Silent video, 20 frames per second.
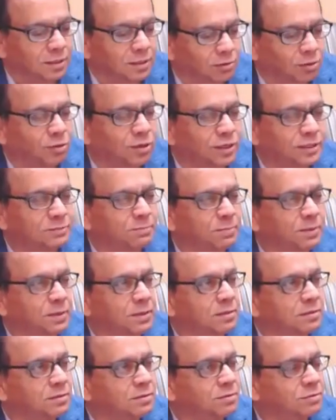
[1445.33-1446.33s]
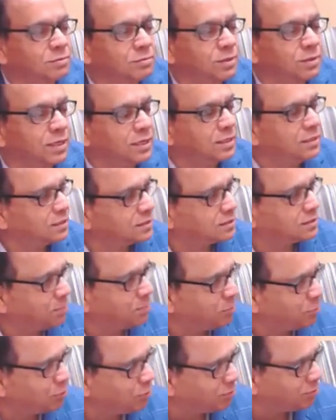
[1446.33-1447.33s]
congressman to get the
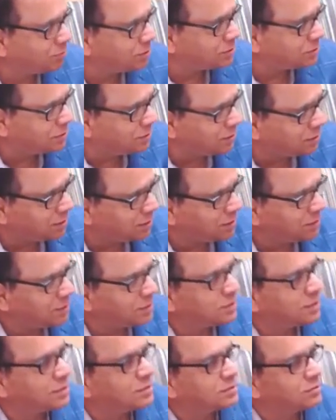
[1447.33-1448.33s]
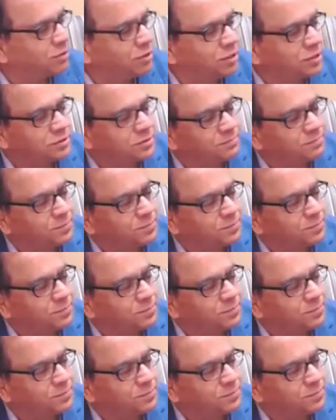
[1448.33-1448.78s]
support of this deal, he said, Swadesh,